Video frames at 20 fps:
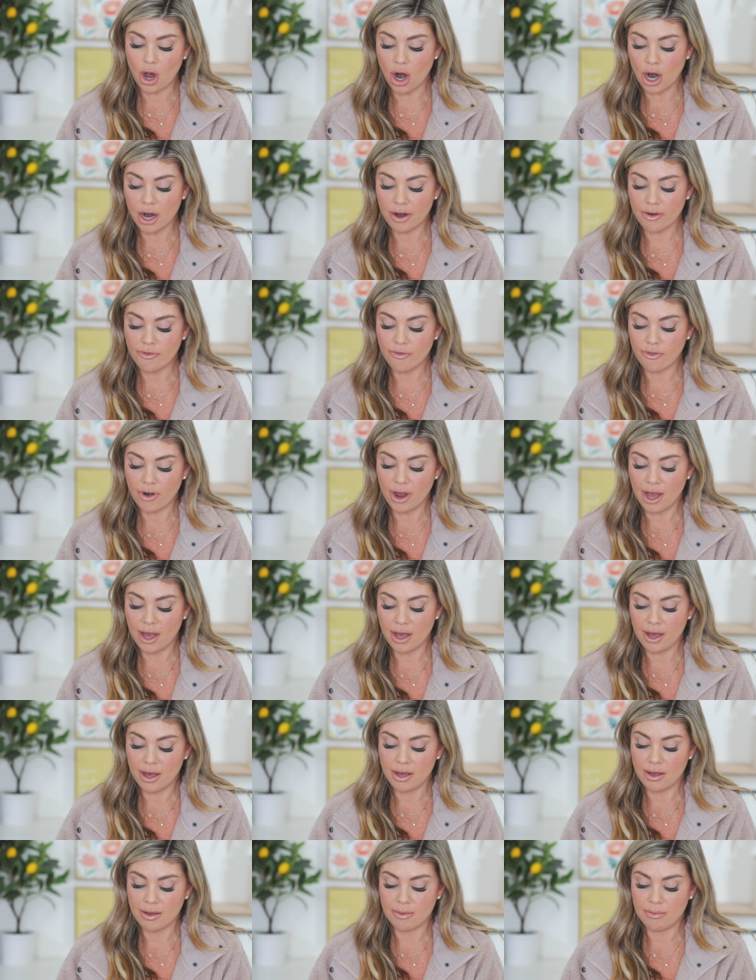are
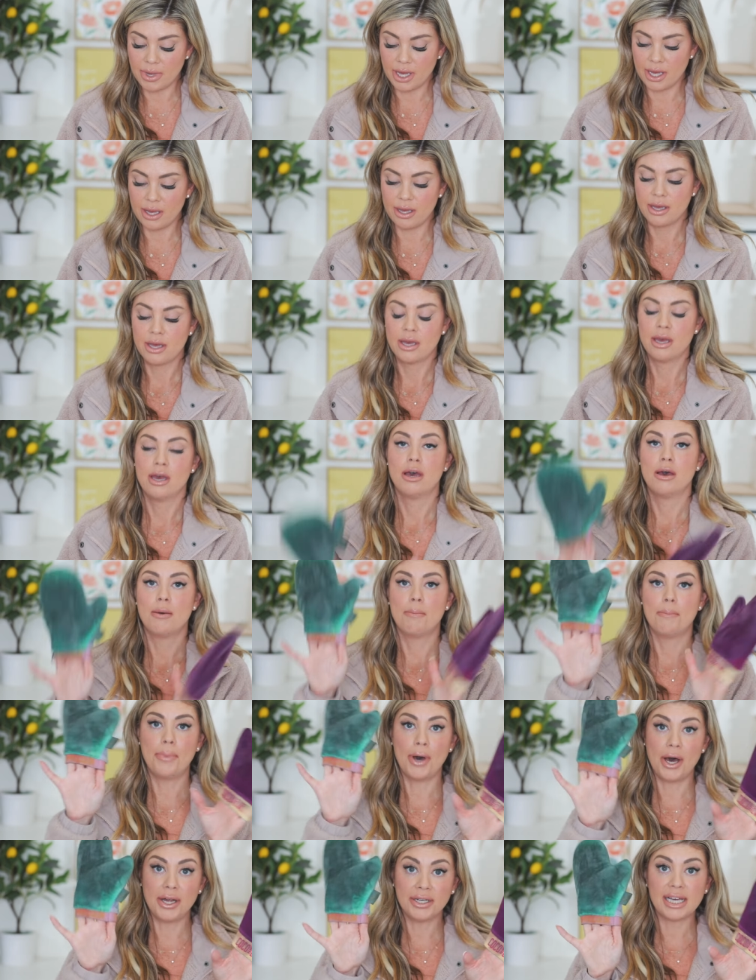from
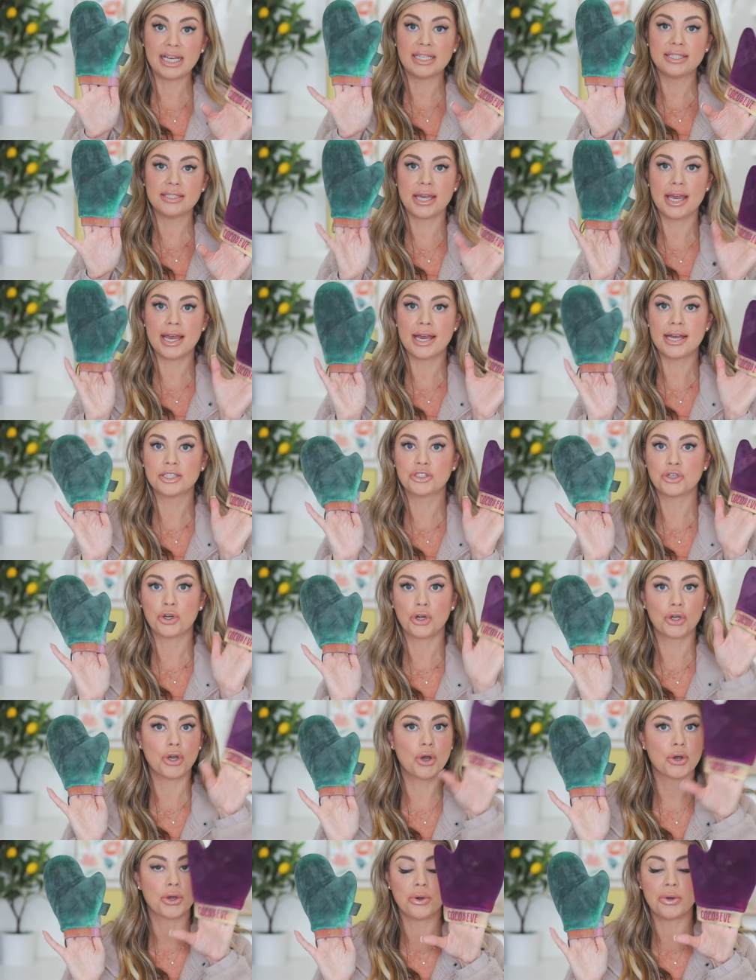Bondi Sands or
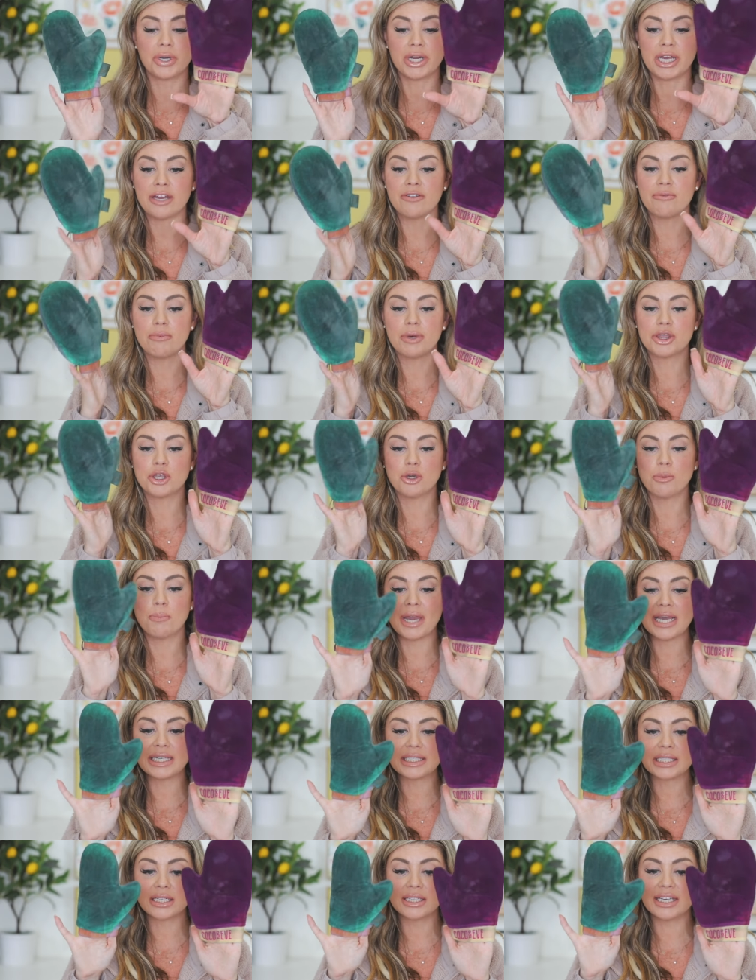Coco and Eve, but they're
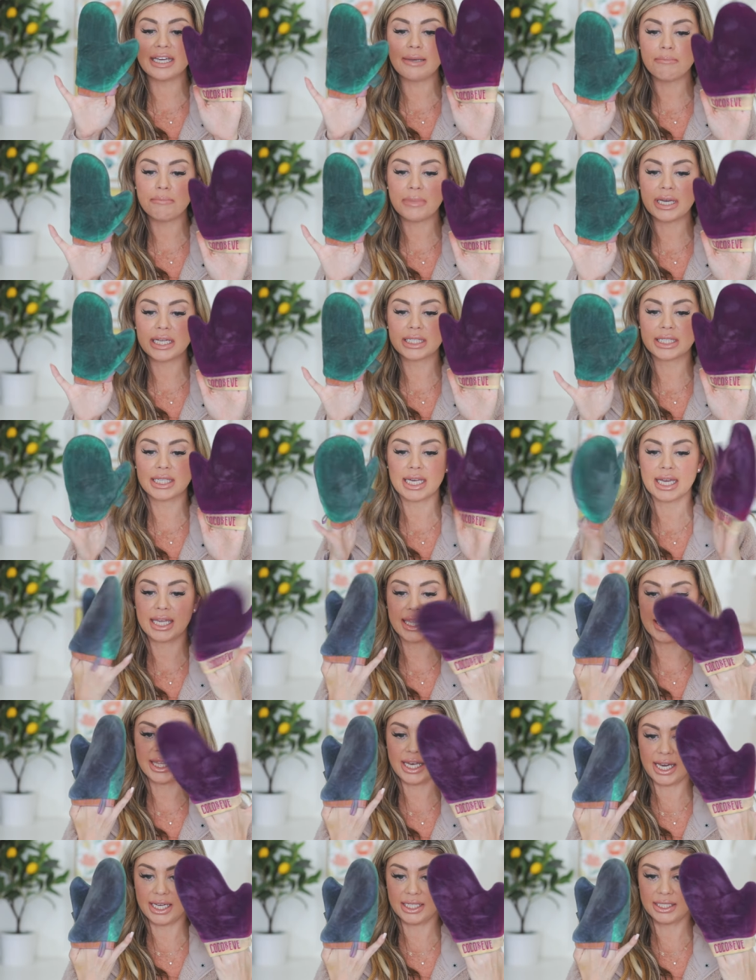basically mitts like
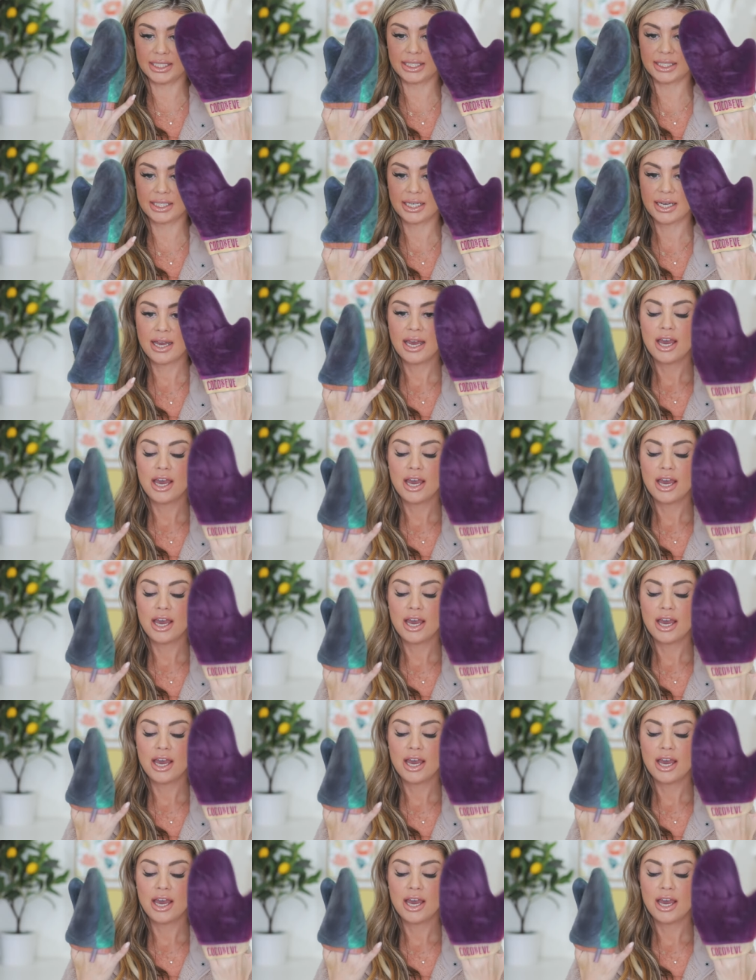this,